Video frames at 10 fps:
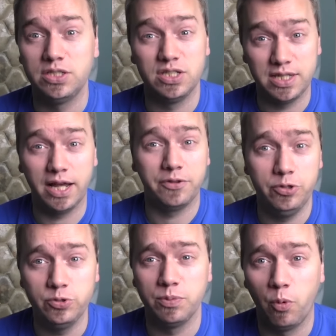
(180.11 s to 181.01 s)
since they got their
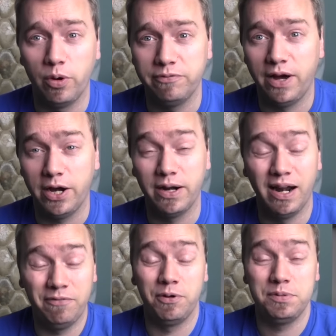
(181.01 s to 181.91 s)
new supporting fire, and
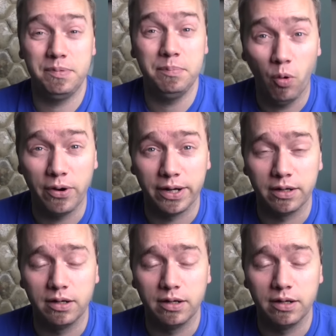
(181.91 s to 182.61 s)
I found it to be boring.